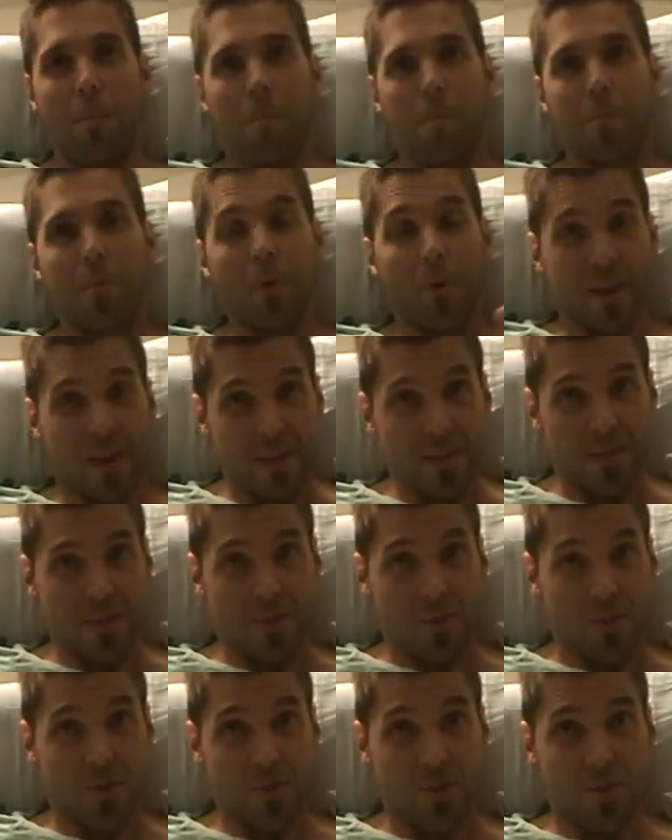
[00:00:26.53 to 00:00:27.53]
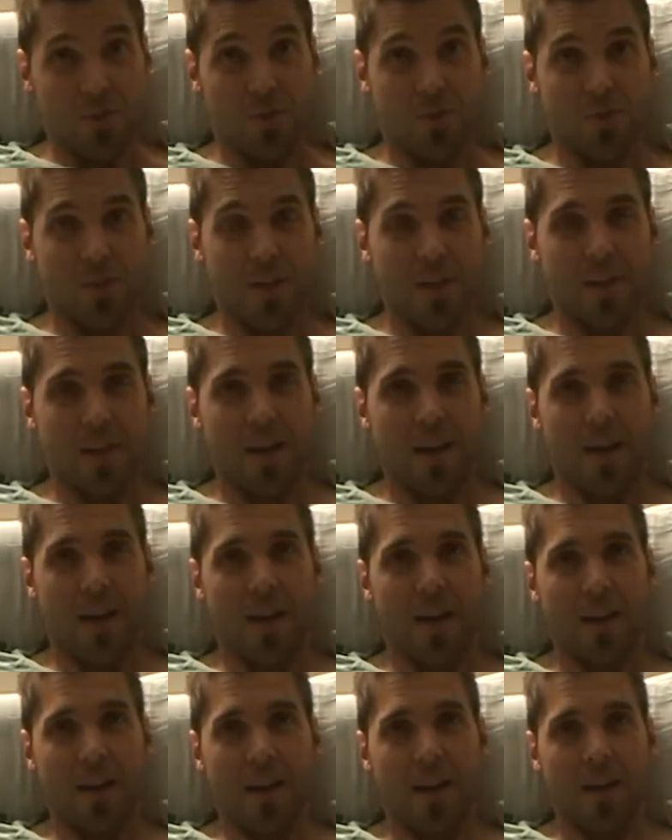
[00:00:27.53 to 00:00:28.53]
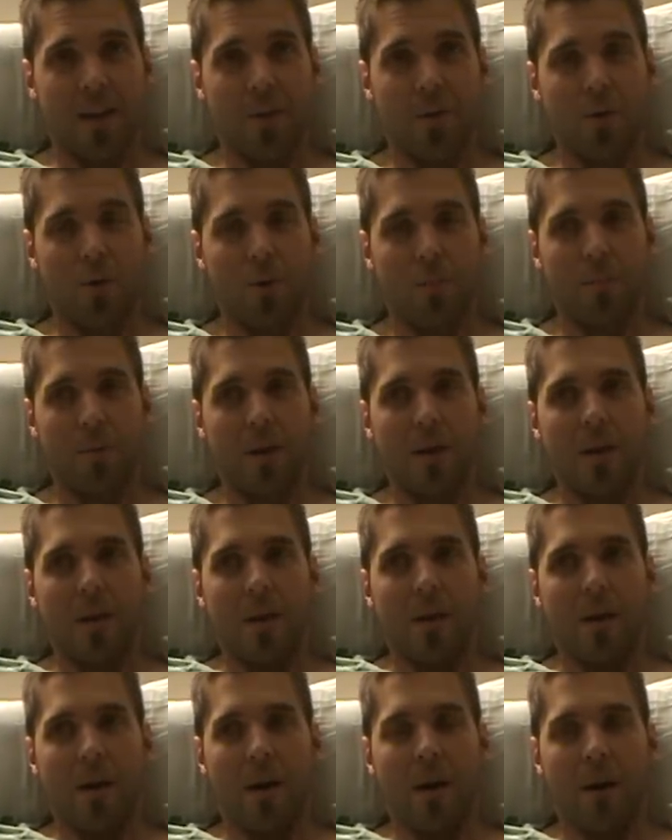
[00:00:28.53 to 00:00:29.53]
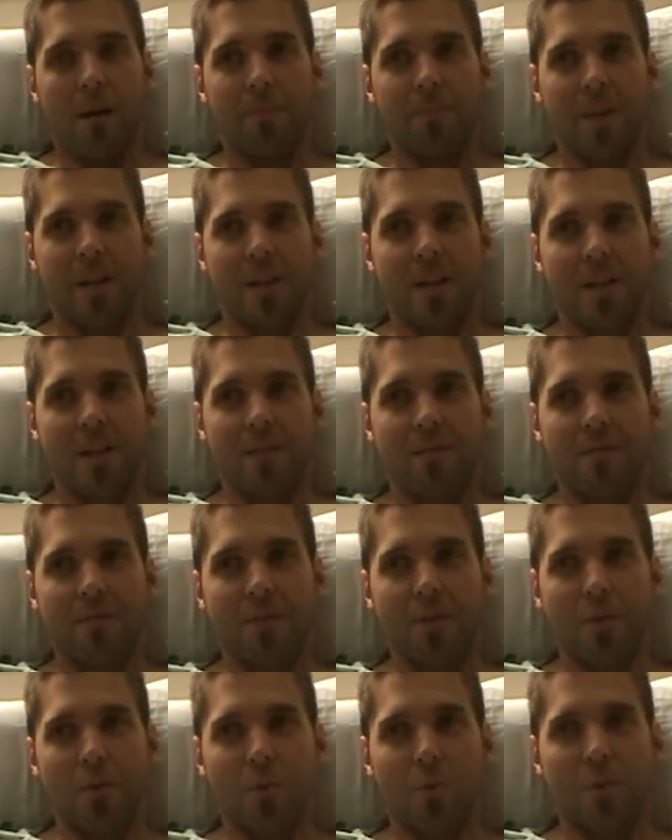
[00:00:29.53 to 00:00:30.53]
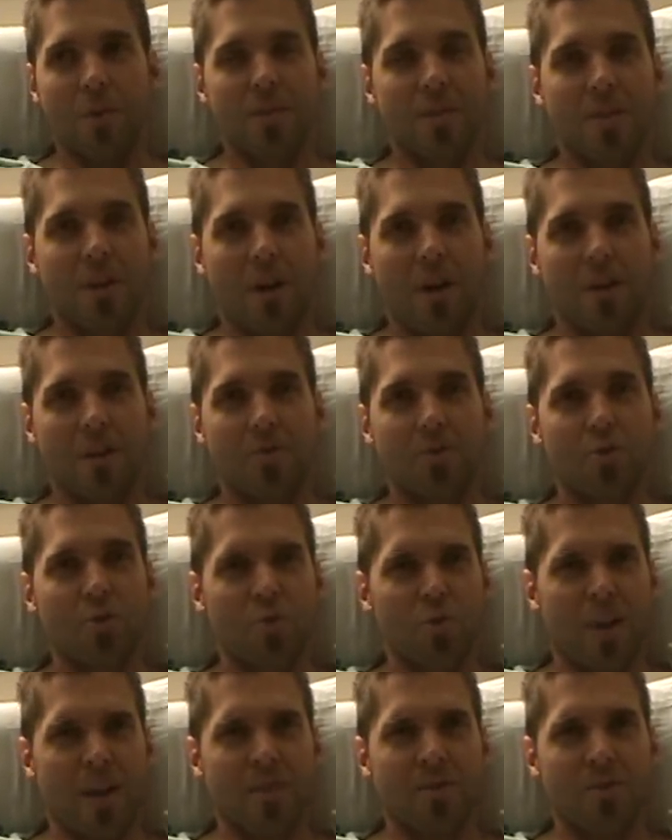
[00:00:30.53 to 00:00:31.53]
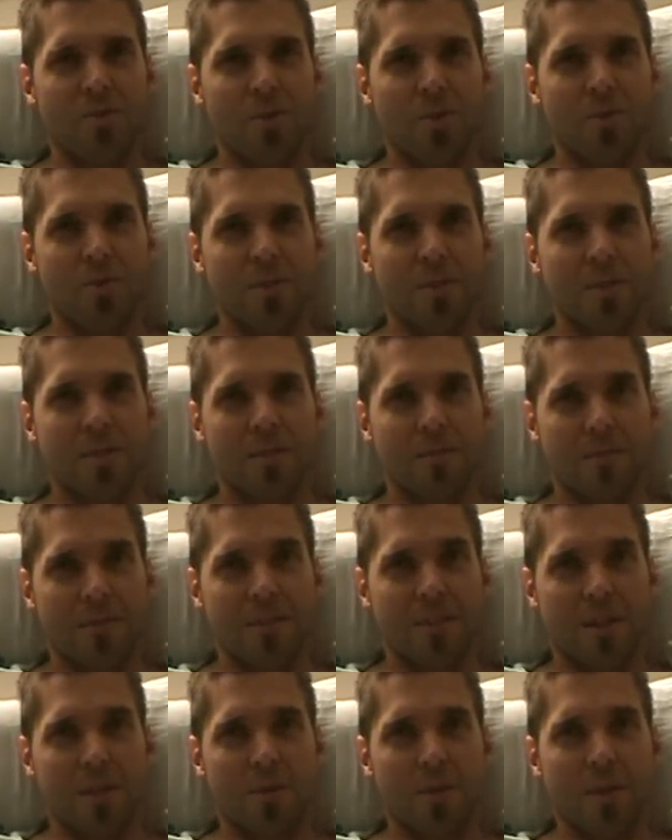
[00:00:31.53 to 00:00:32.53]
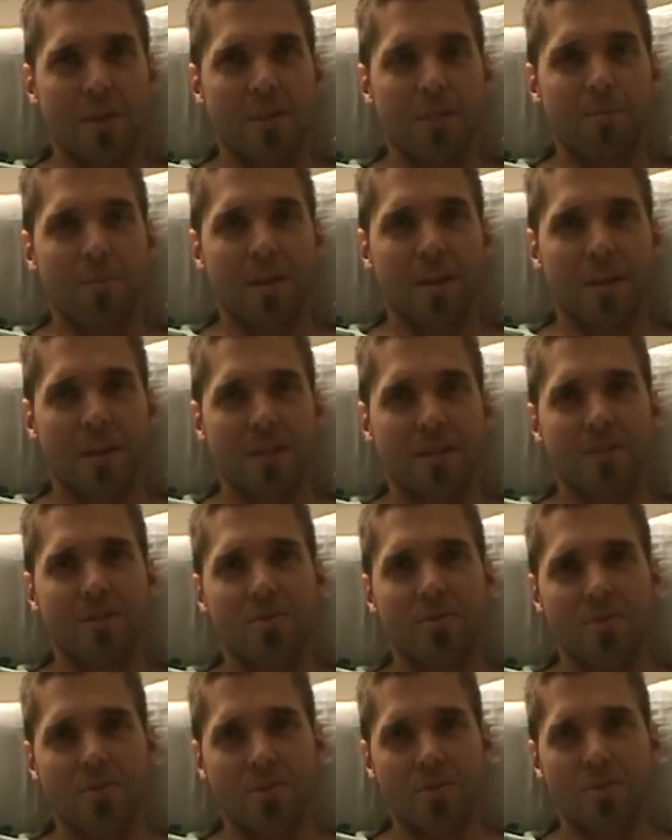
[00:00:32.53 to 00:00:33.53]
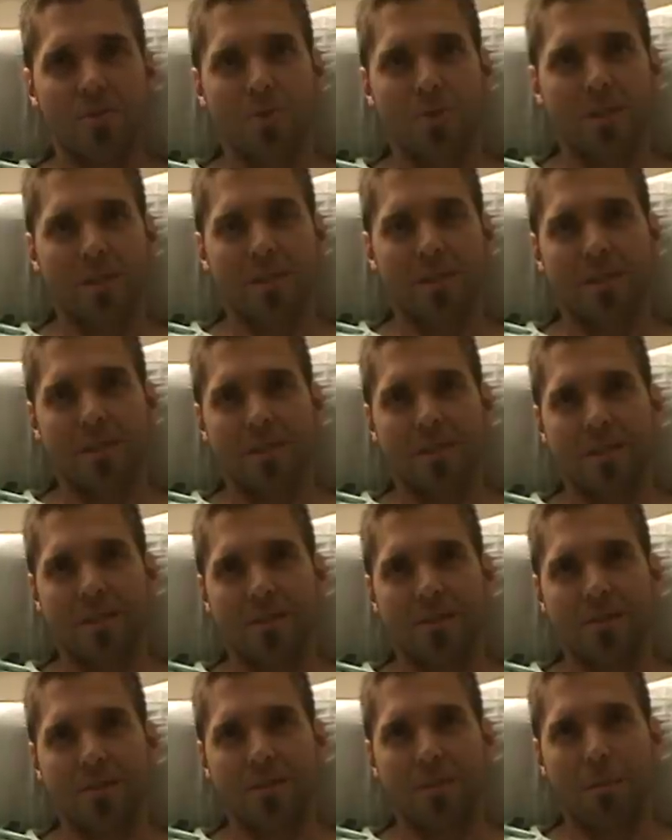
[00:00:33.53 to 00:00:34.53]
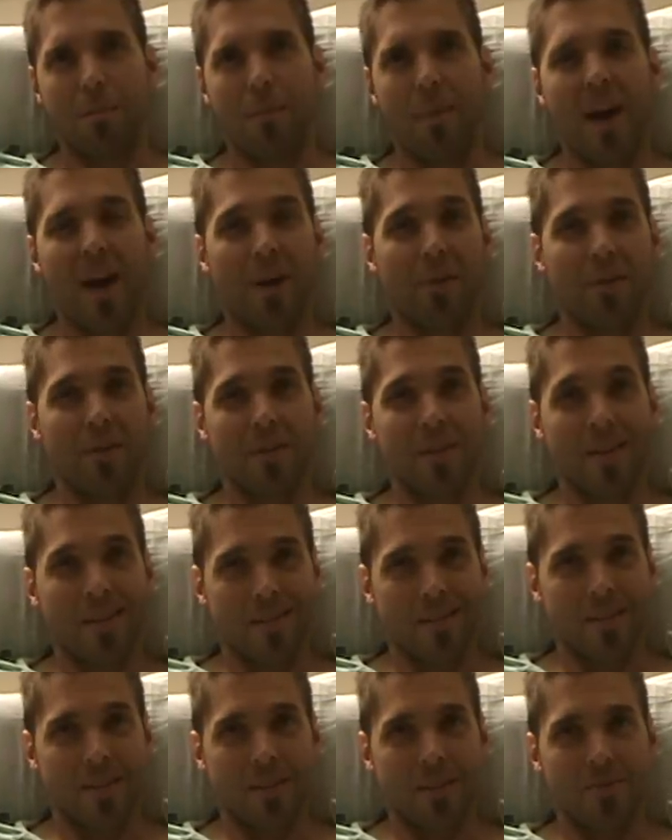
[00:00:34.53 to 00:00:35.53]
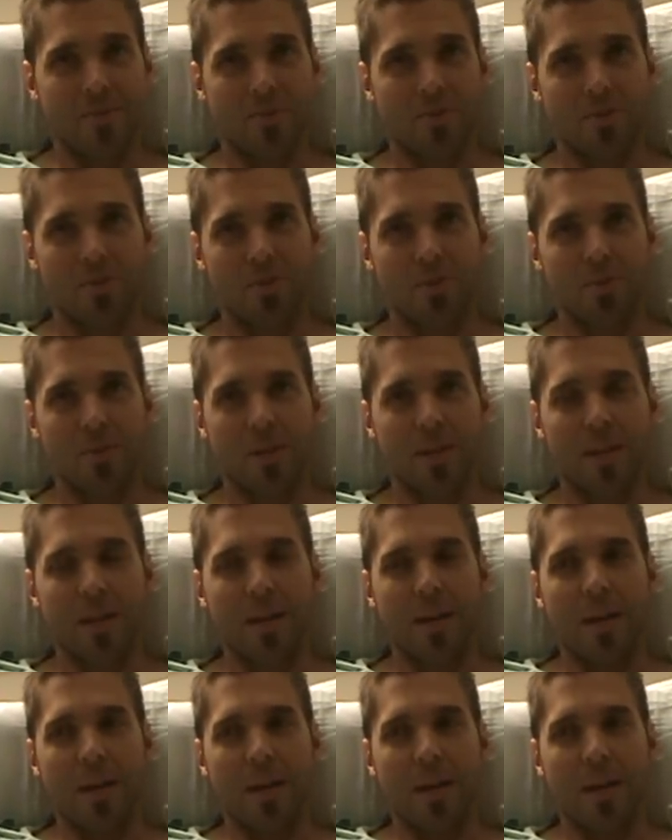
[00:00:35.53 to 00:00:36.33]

going into the surgery at home, they give you what's called stress doses of steroids because the surgery is considered a moderately intense surgery.